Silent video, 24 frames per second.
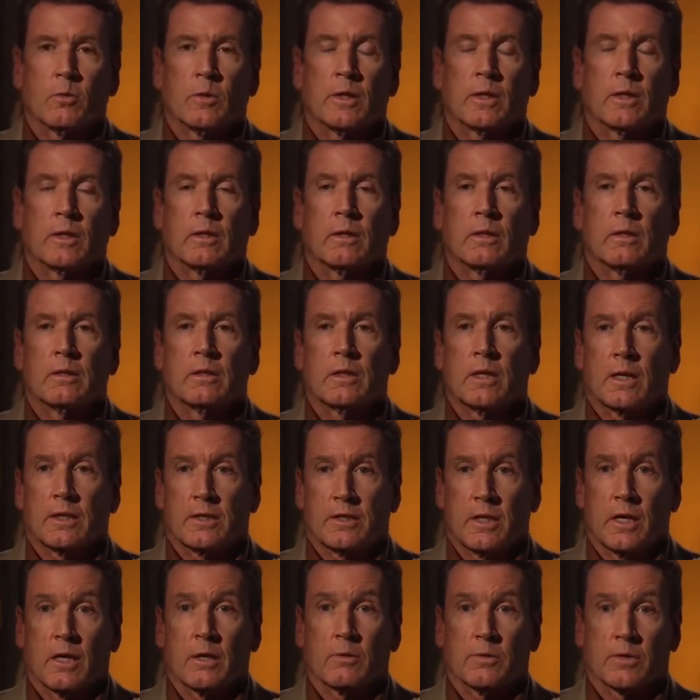when
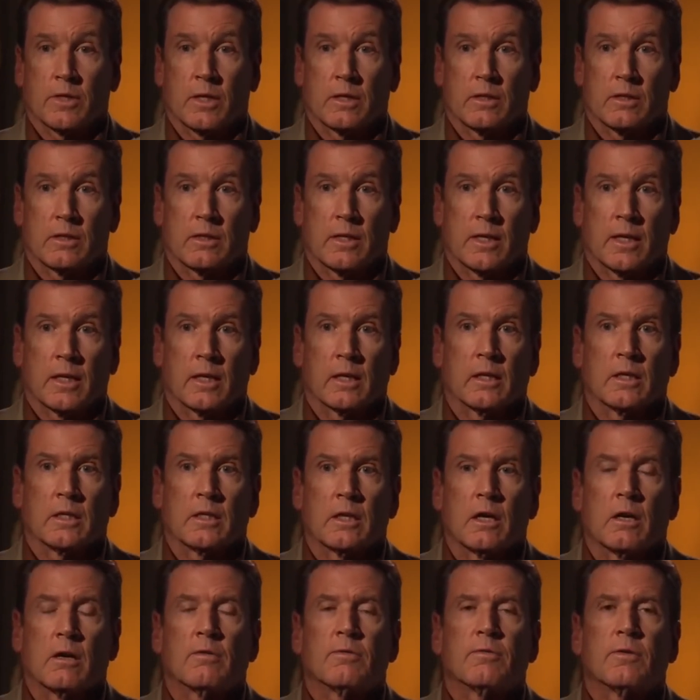Tatiana was on the stand,
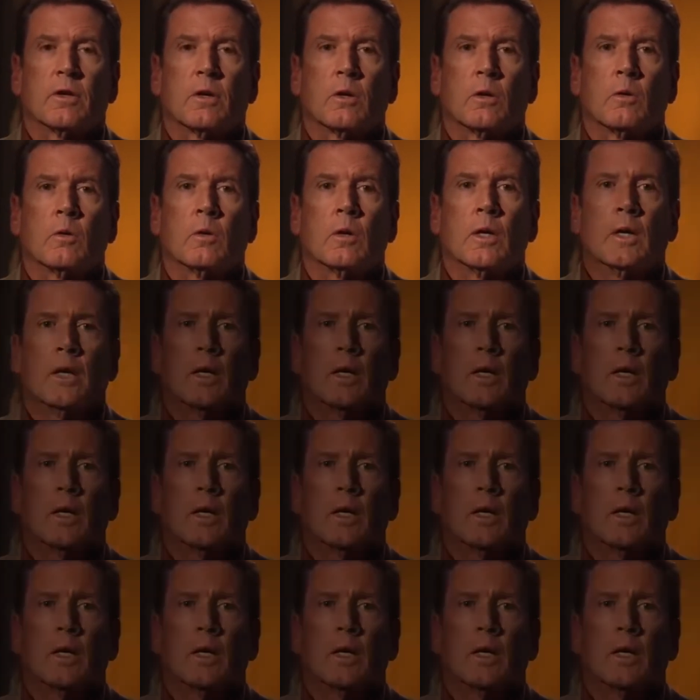Lindolfo